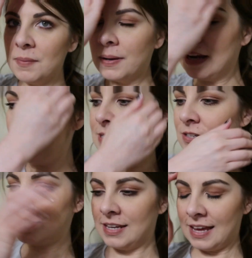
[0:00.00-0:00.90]
But anyway,
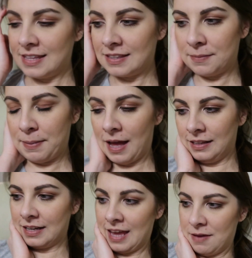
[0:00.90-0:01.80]
so today the
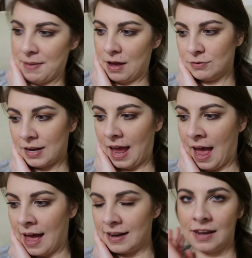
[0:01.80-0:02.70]
palette came out
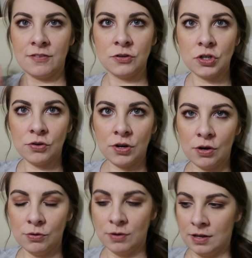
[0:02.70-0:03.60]
at, and if you don't
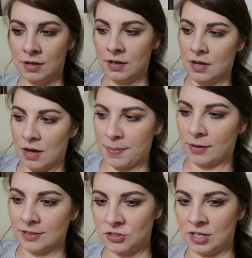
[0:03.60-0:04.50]
know,
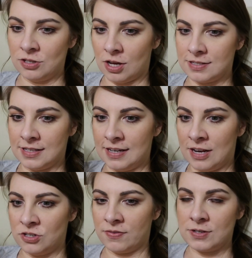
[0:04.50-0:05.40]
about the Shane Dawson
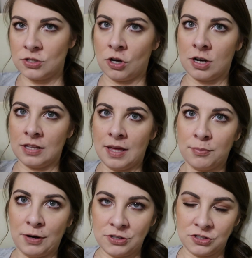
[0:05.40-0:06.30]
and Jeffree Star
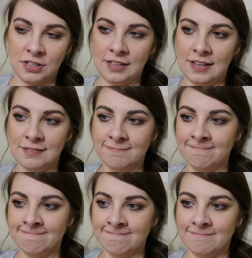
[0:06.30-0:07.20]
collaboration, then
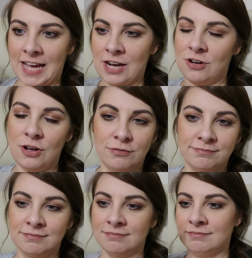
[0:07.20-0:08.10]
I don't know.
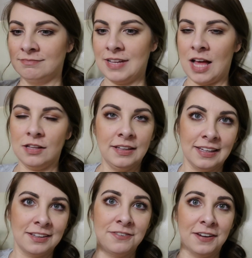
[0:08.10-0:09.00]
I'll
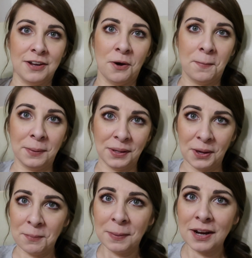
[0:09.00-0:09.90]
link the video
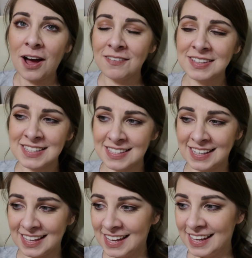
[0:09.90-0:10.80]
below, but
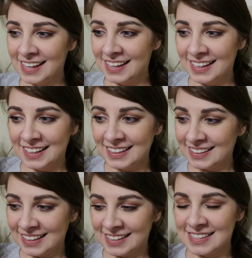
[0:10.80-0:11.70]
obviously
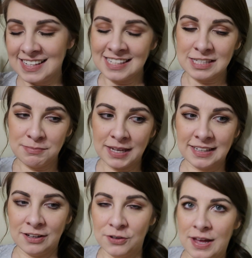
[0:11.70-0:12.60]
it's it's a big
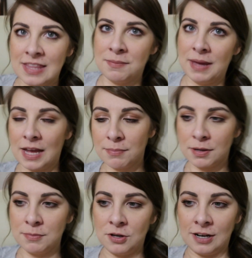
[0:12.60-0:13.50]
deal in the makeup
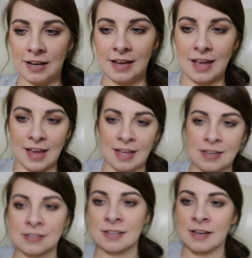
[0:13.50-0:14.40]
community.
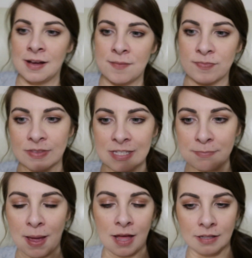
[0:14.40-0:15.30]
And um, this
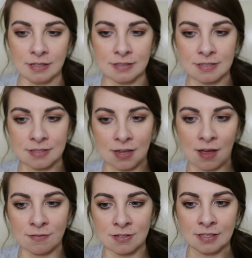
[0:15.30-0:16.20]
palette,
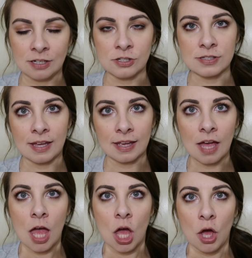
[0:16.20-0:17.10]
obviously there's like
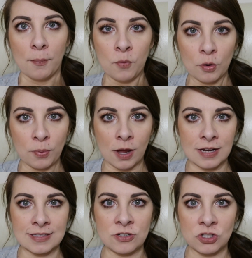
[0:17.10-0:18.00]
more
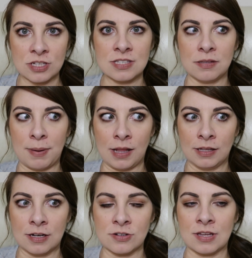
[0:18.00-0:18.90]
product than just the
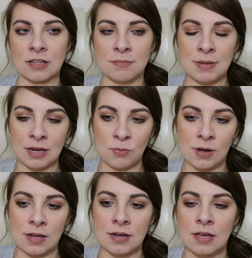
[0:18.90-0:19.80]
palette. There's like the mini
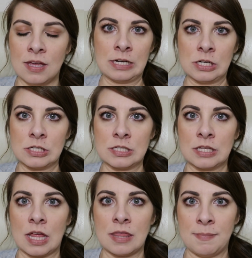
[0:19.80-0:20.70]
one,
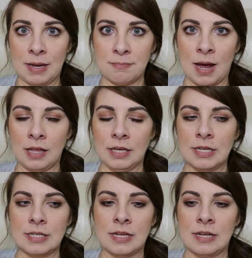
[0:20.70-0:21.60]
there's the main
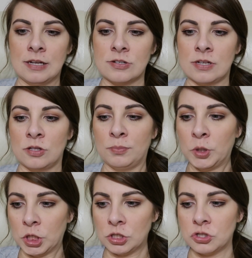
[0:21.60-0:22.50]
palette, and then there's other
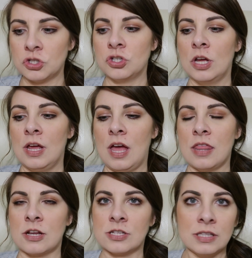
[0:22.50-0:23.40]
merch,
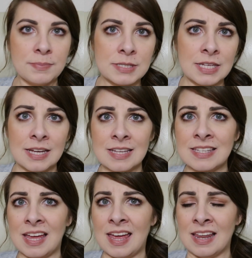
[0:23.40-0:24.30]
and there's
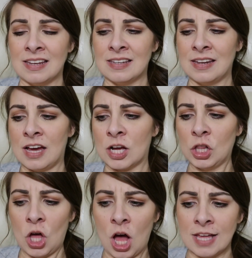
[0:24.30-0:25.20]
lipsticks, and a
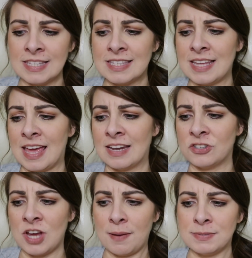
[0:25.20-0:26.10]
gloss, and a
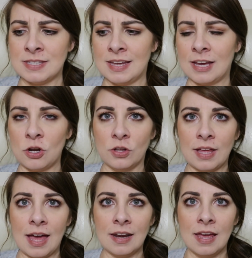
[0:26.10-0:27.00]
chapstick, and all
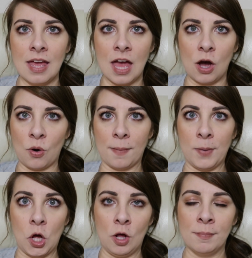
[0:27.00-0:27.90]
that, or a
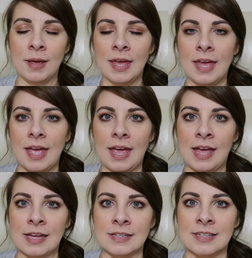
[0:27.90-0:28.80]
balm.
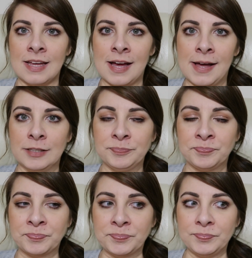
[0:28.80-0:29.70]
And
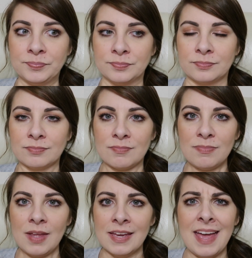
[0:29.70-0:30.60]
um,
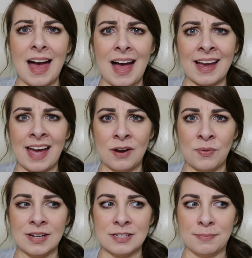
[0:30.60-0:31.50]
yeah, I kind of
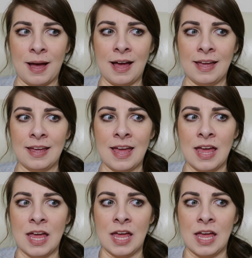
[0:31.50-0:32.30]
wanted to buy